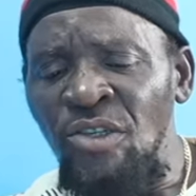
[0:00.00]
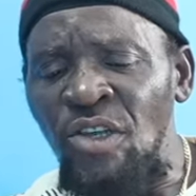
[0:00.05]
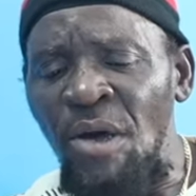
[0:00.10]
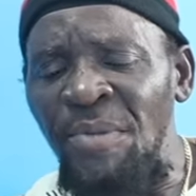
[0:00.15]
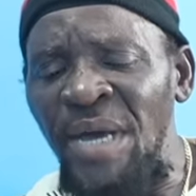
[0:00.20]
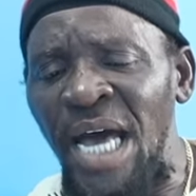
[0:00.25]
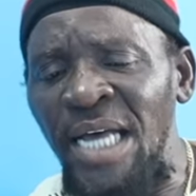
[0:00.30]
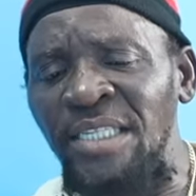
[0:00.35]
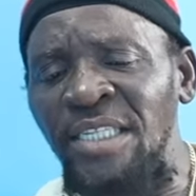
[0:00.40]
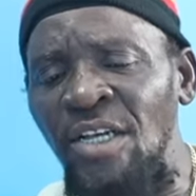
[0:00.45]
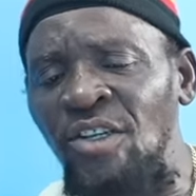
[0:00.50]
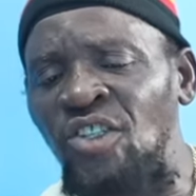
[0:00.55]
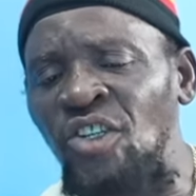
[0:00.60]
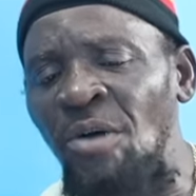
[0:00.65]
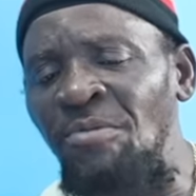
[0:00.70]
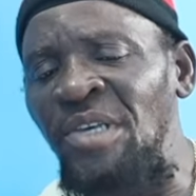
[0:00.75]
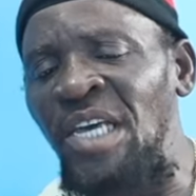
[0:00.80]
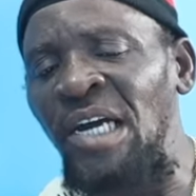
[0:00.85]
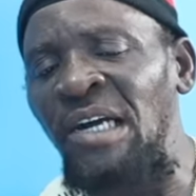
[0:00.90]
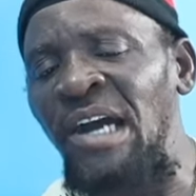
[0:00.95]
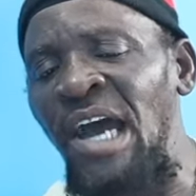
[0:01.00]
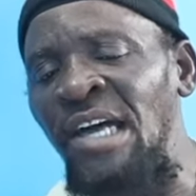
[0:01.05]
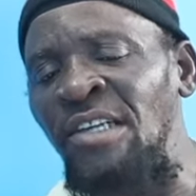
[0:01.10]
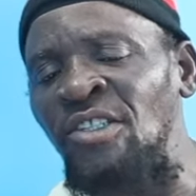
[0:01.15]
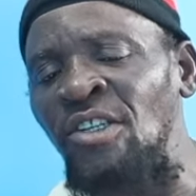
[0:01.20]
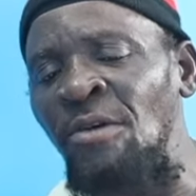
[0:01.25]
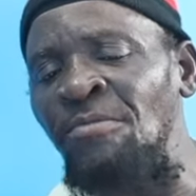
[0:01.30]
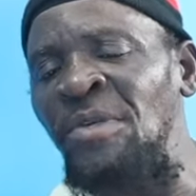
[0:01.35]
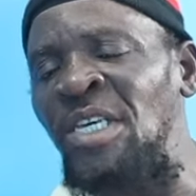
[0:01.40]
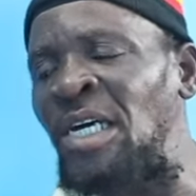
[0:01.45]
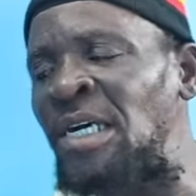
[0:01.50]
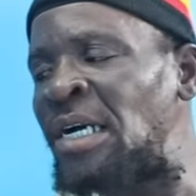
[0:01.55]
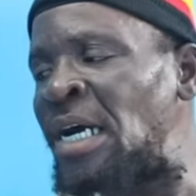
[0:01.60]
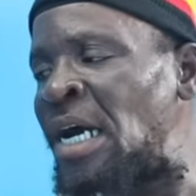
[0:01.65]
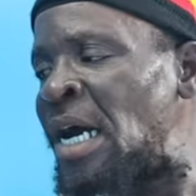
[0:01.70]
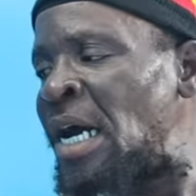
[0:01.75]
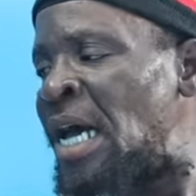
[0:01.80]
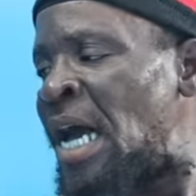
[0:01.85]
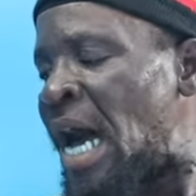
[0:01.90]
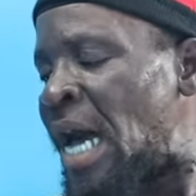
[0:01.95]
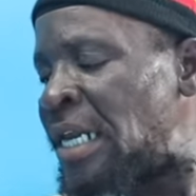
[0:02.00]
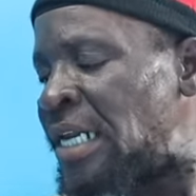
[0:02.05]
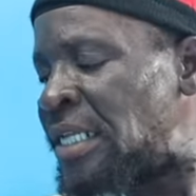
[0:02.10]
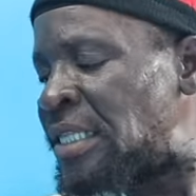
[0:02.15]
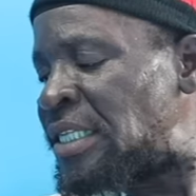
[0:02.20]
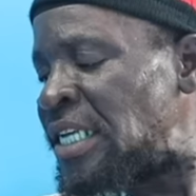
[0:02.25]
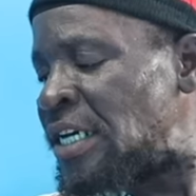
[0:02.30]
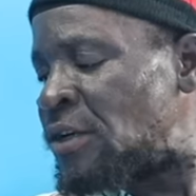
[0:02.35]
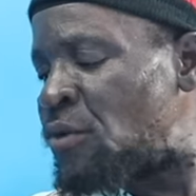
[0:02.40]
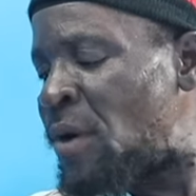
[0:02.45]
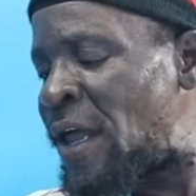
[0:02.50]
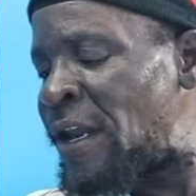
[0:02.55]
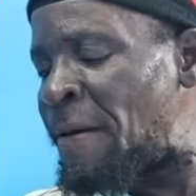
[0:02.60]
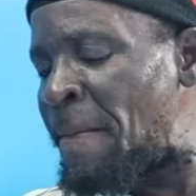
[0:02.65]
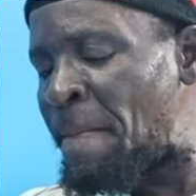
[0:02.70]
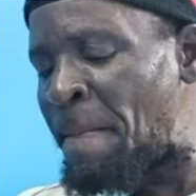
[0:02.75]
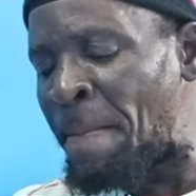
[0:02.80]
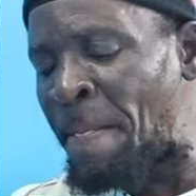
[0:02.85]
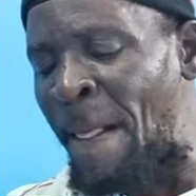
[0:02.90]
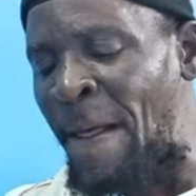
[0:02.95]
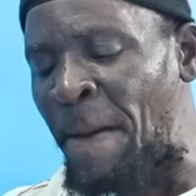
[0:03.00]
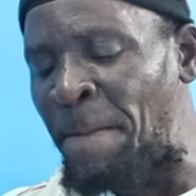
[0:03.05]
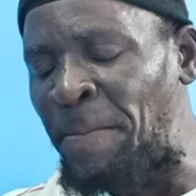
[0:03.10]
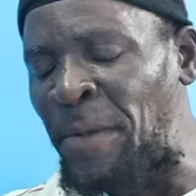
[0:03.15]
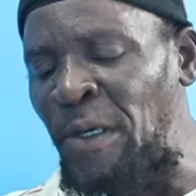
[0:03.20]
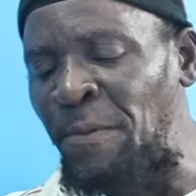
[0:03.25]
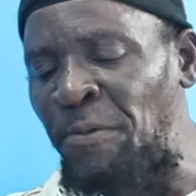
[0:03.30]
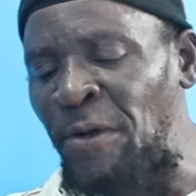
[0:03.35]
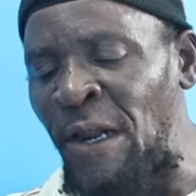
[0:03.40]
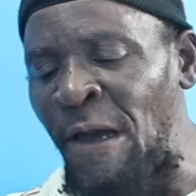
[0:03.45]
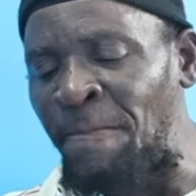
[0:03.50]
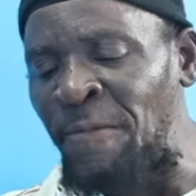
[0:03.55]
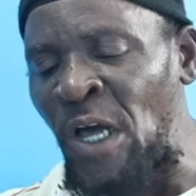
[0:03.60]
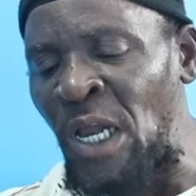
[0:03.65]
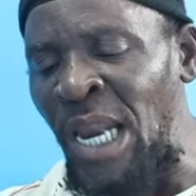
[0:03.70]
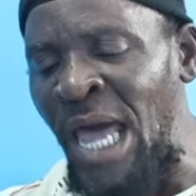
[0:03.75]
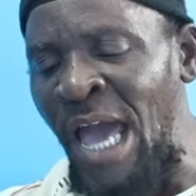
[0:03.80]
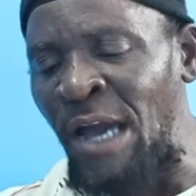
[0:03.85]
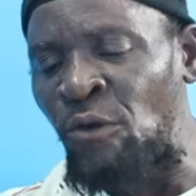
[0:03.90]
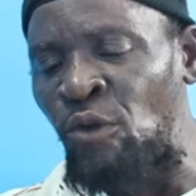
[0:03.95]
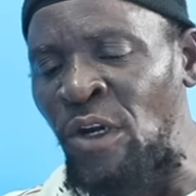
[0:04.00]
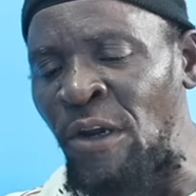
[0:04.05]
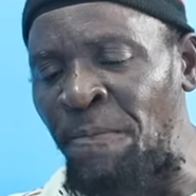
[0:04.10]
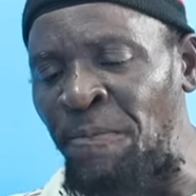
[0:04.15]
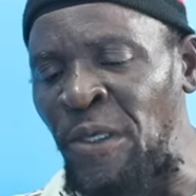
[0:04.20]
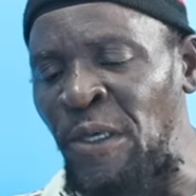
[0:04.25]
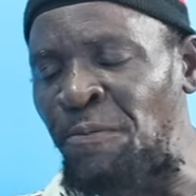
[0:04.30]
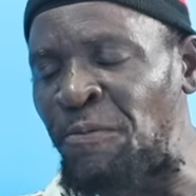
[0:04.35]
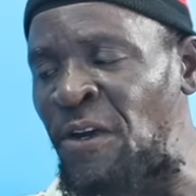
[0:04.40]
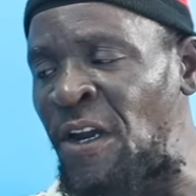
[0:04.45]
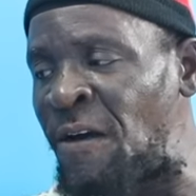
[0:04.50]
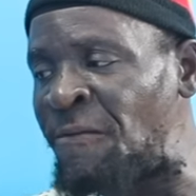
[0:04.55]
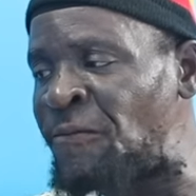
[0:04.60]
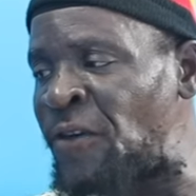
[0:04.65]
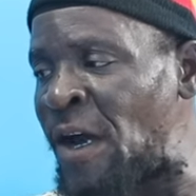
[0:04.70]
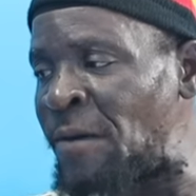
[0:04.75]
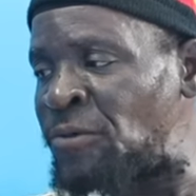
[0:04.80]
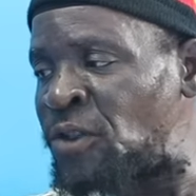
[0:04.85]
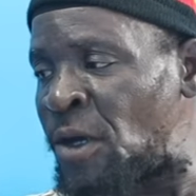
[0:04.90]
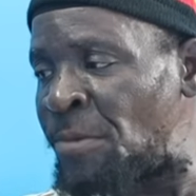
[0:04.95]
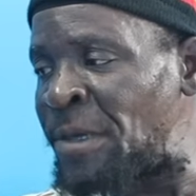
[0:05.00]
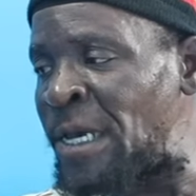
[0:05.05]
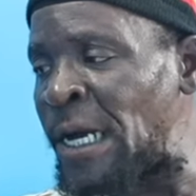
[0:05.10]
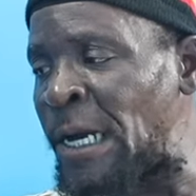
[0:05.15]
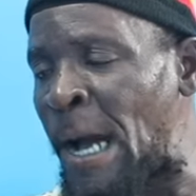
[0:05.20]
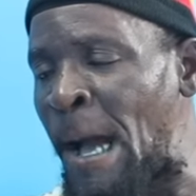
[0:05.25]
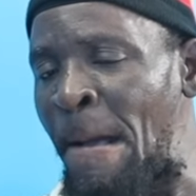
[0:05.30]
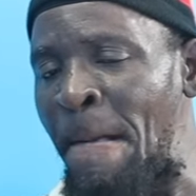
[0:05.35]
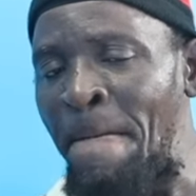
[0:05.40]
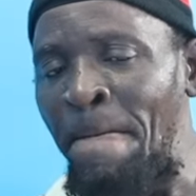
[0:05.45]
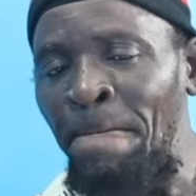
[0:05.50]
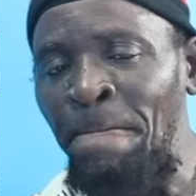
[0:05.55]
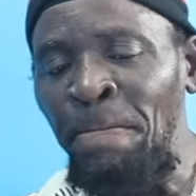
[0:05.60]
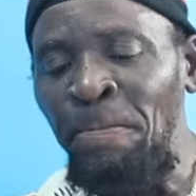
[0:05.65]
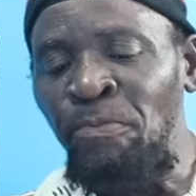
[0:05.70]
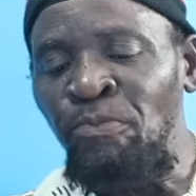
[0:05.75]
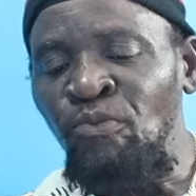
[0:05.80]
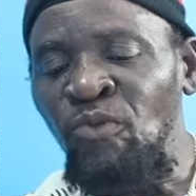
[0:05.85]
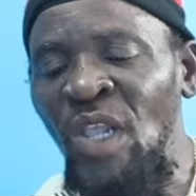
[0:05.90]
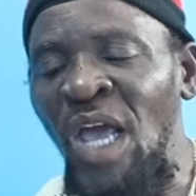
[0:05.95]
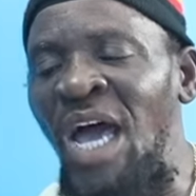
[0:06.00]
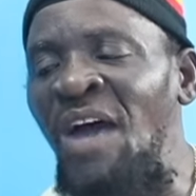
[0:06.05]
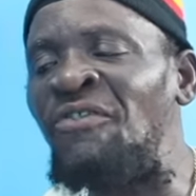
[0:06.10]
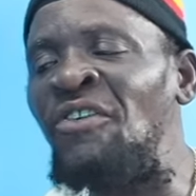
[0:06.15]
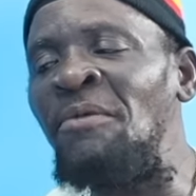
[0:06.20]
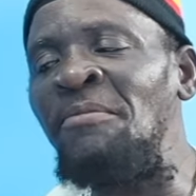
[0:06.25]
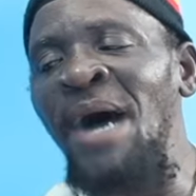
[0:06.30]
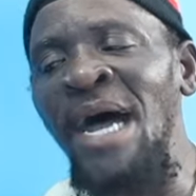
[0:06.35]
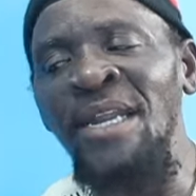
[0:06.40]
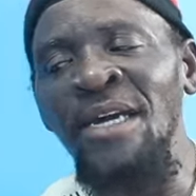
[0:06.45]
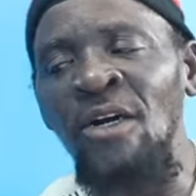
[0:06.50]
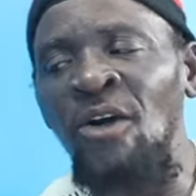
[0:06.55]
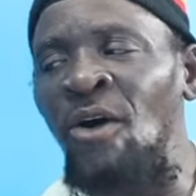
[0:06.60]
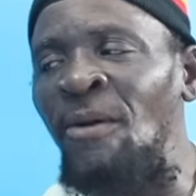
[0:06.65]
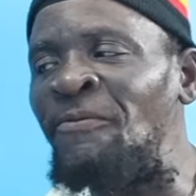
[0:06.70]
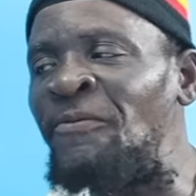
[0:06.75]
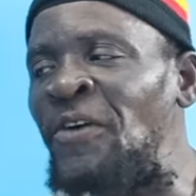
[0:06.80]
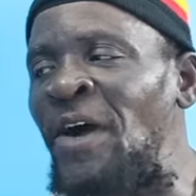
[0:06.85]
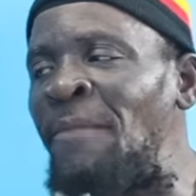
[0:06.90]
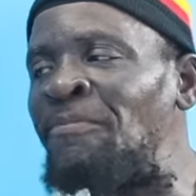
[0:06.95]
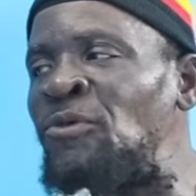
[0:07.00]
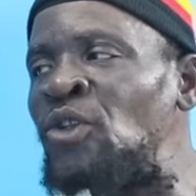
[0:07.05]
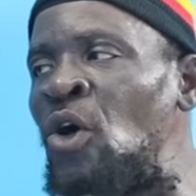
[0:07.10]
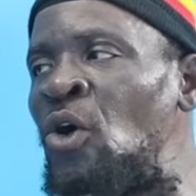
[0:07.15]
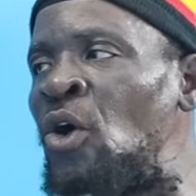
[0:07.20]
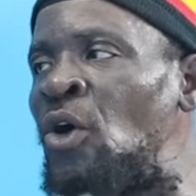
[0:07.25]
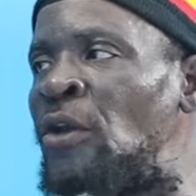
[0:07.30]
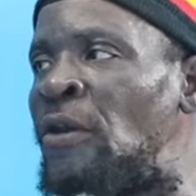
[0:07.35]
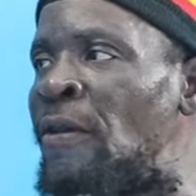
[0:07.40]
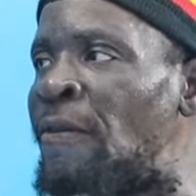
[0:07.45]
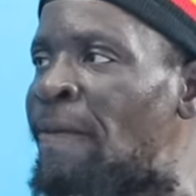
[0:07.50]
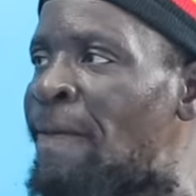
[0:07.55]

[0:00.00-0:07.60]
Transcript: I said Jamaica is Jamaica. And the thing where, the, where people them not like or the people them from Jamaica, everybody come from town.